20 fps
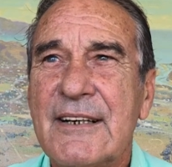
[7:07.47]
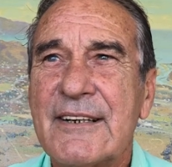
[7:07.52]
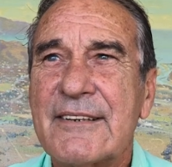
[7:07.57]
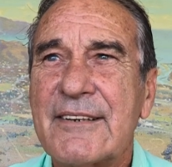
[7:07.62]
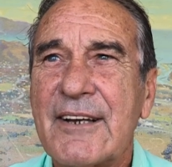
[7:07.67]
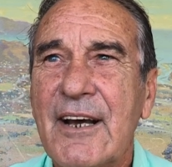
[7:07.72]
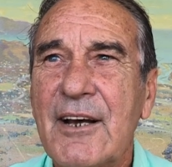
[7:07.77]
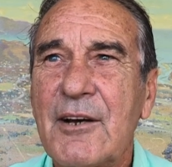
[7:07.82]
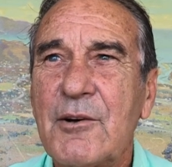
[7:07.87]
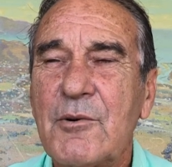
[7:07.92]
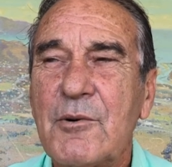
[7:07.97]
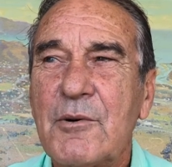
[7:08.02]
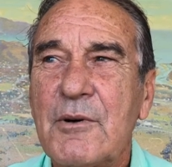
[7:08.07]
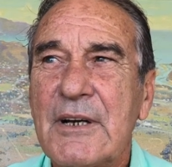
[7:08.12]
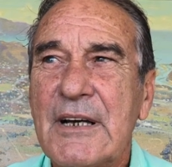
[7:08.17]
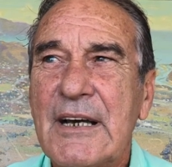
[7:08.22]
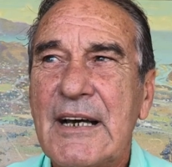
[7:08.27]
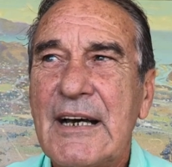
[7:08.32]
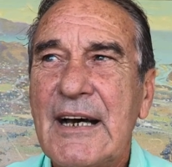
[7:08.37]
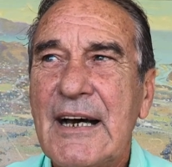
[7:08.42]
So
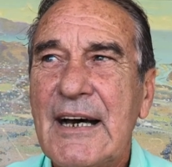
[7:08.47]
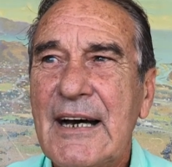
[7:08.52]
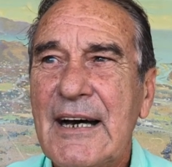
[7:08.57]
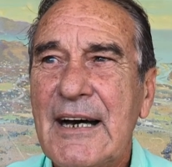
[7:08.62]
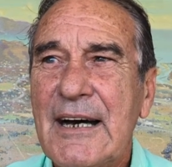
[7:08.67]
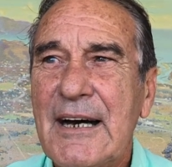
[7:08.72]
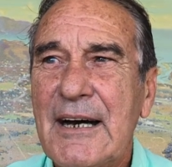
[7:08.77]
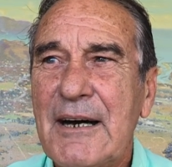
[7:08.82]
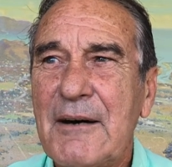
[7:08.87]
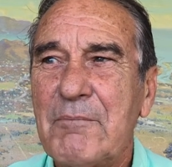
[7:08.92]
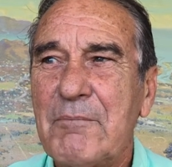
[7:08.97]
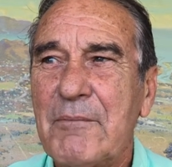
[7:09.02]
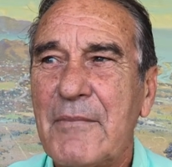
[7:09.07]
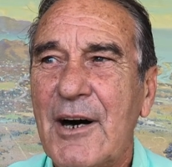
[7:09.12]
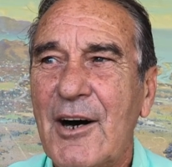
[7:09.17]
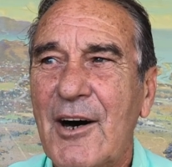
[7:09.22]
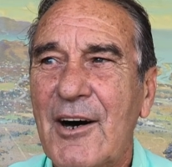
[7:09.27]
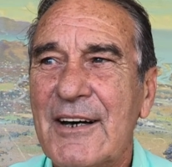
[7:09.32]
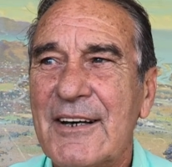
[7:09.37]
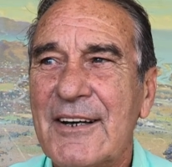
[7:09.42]
um,
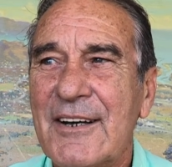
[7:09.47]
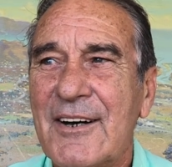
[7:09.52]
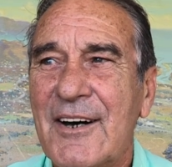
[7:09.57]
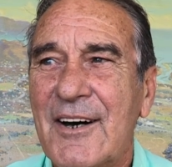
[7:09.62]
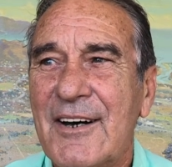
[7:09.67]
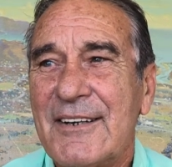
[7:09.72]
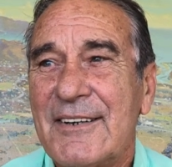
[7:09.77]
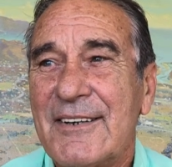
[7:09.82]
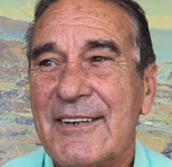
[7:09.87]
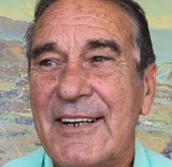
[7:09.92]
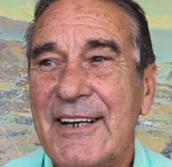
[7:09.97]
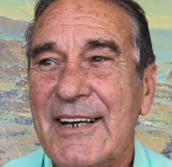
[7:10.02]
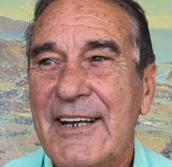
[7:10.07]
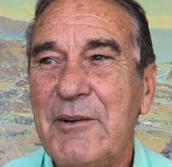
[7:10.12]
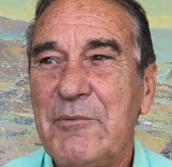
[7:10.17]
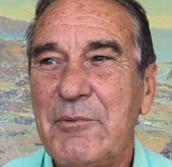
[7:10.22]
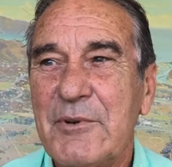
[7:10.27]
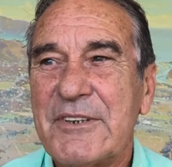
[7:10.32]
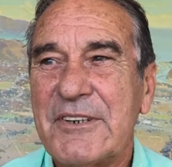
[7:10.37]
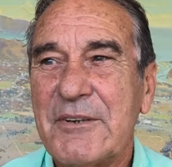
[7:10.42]
I, I,
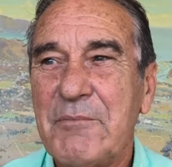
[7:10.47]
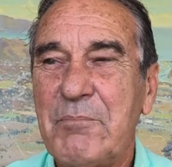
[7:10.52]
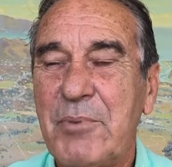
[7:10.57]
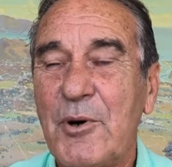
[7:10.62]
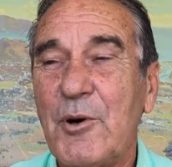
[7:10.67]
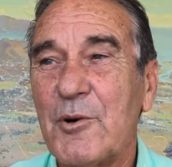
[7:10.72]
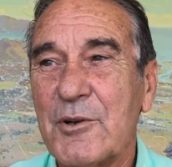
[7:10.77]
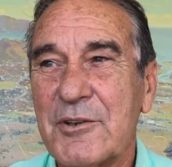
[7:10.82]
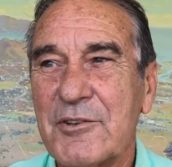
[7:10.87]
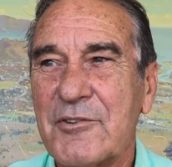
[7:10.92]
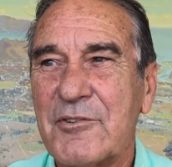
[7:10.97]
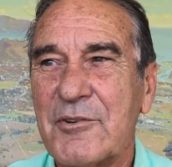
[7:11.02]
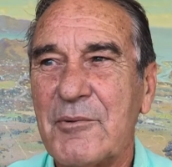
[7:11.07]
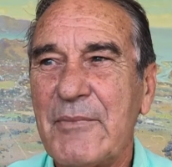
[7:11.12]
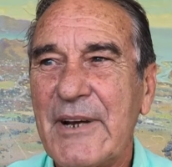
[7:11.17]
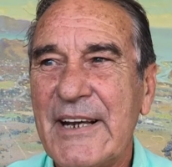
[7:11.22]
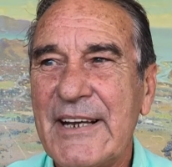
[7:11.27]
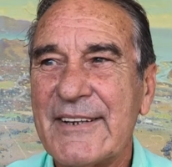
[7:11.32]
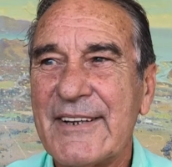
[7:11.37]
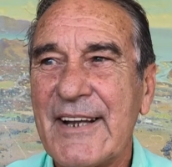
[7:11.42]
he was important to
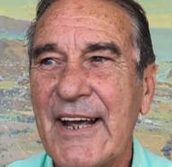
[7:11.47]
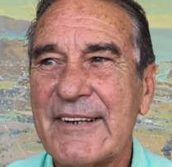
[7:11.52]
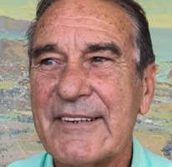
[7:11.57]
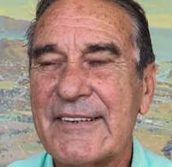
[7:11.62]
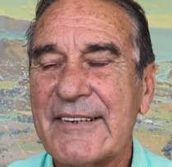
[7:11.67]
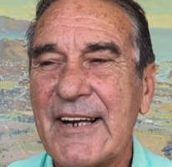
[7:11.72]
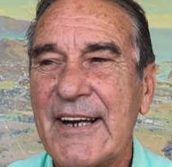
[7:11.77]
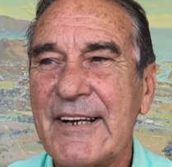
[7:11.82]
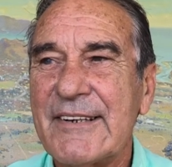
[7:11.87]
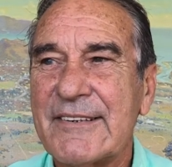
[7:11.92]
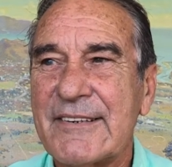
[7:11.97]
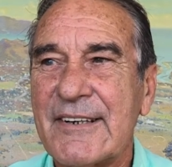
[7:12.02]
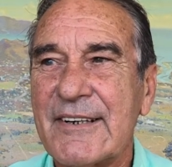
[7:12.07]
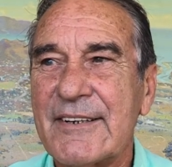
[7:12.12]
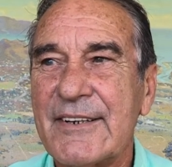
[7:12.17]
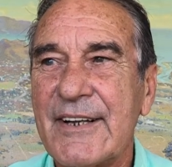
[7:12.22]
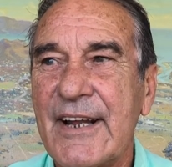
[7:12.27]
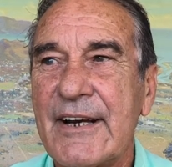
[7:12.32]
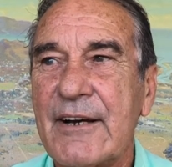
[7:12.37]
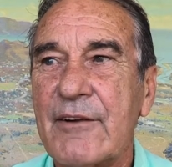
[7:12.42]
me in that sense.
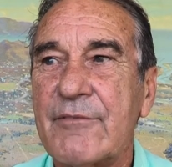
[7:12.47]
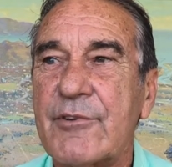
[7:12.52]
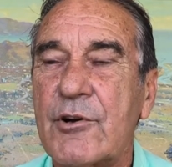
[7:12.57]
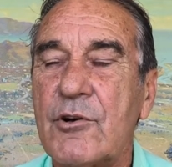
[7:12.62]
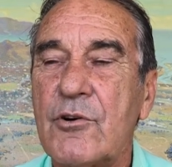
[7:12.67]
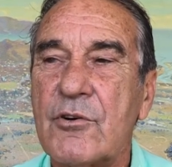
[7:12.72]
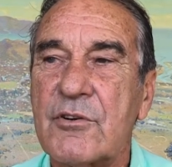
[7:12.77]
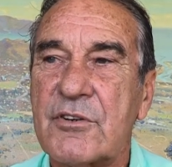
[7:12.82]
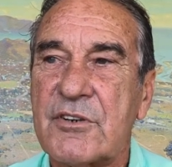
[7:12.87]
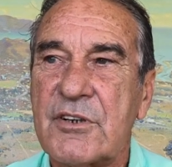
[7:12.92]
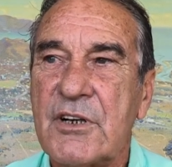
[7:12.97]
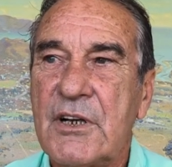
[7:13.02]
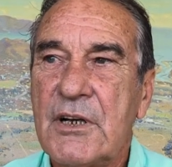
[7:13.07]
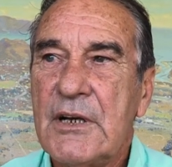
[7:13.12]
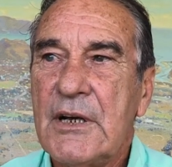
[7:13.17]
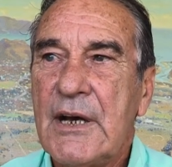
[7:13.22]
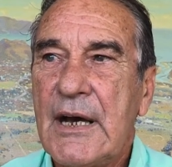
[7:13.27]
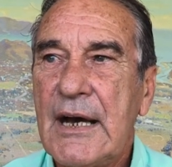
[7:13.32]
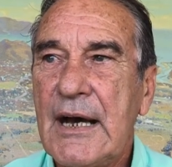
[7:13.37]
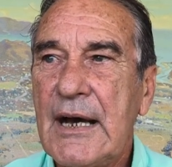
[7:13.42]
And then, of course,
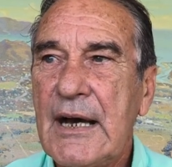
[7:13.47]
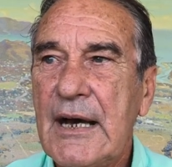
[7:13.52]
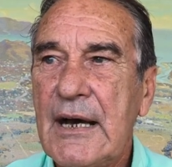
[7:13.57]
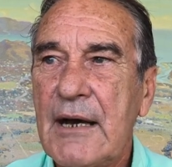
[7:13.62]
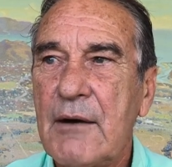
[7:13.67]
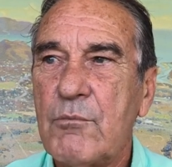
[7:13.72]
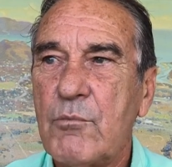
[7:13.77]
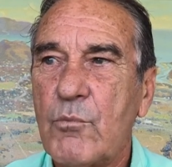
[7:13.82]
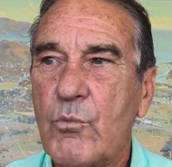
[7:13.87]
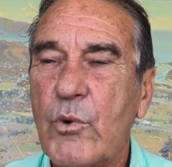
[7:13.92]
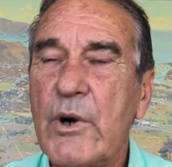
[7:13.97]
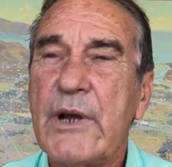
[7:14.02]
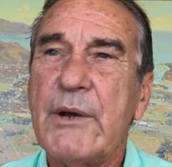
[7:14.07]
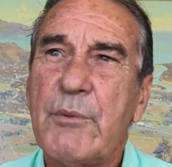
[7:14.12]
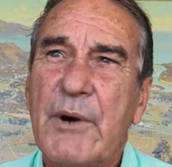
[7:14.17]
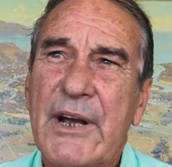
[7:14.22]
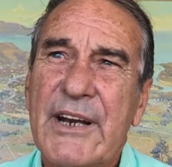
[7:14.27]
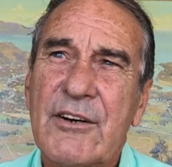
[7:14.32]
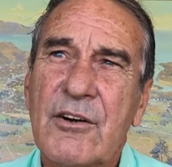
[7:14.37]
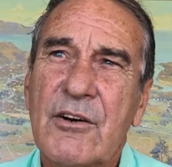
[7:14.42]
um, we
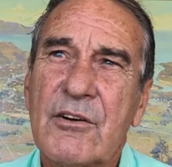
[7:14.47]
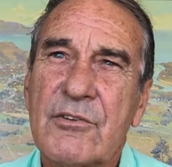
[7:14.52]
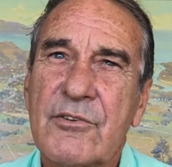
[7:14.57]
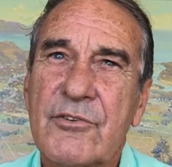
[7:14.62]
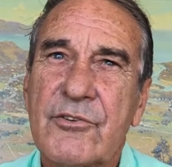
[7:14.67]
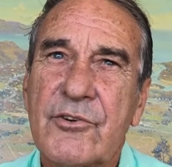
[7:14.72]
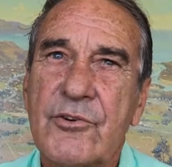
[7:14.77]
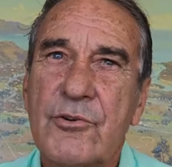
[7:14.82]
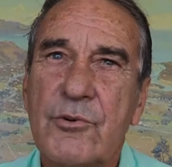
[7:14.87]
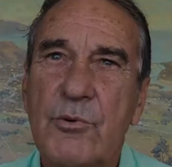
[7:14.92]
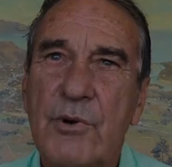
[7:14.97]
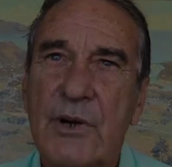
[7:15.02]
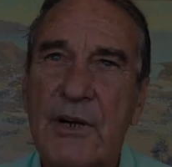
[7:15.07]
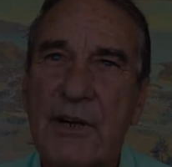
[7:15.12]
went on to